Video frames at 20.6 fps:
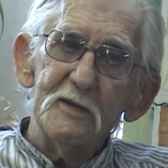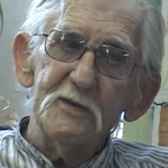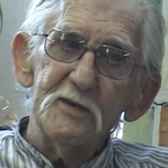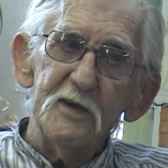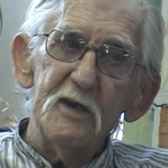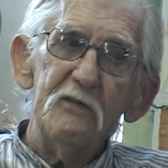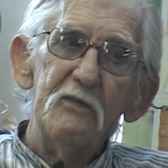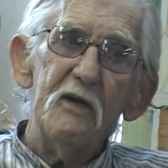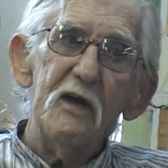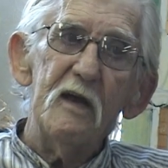
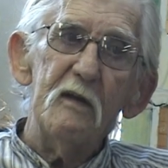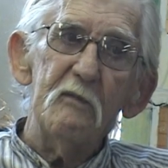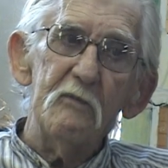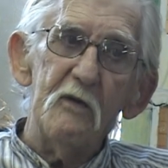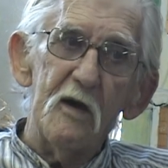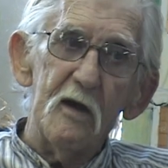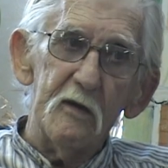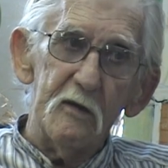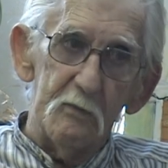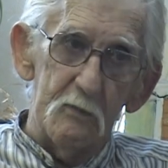G. Van
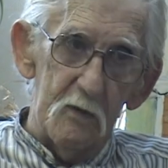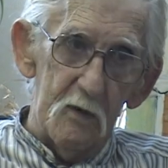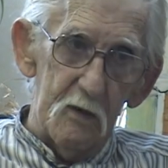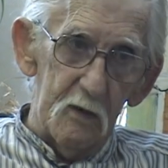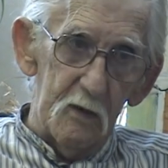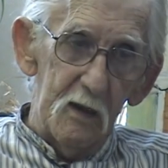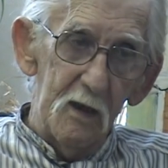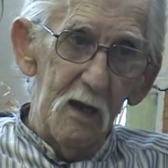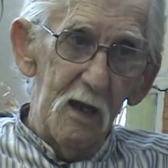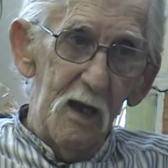
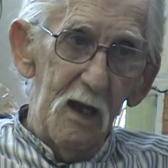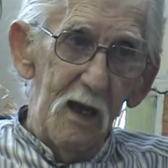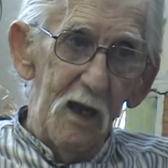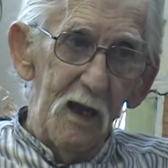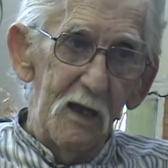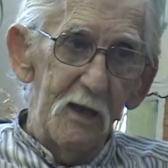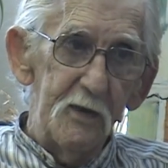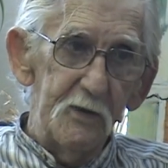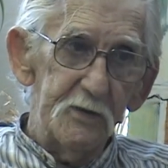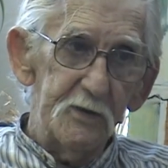Valkenburg
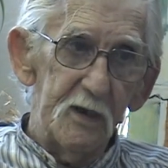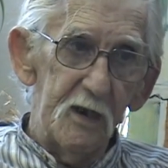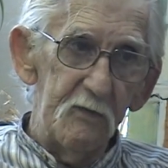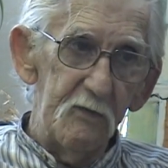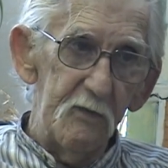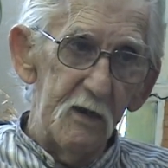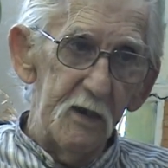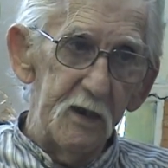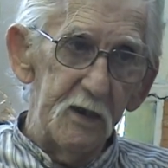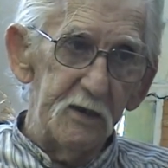used to
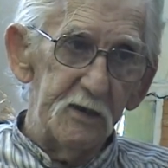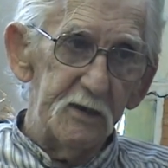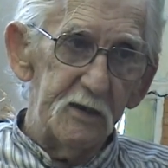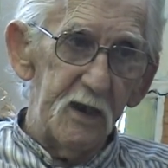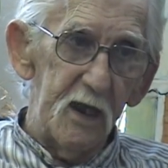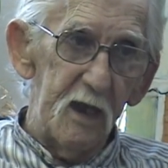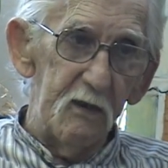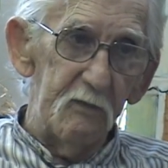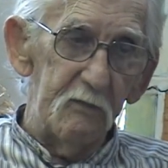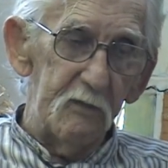live on East
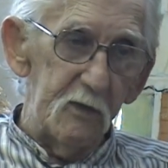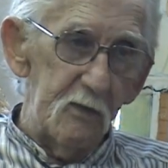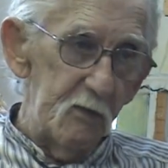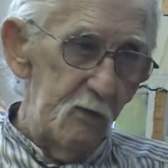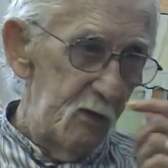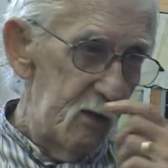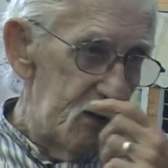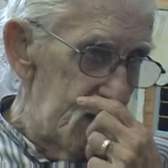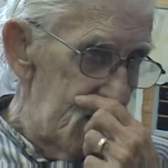Avenue.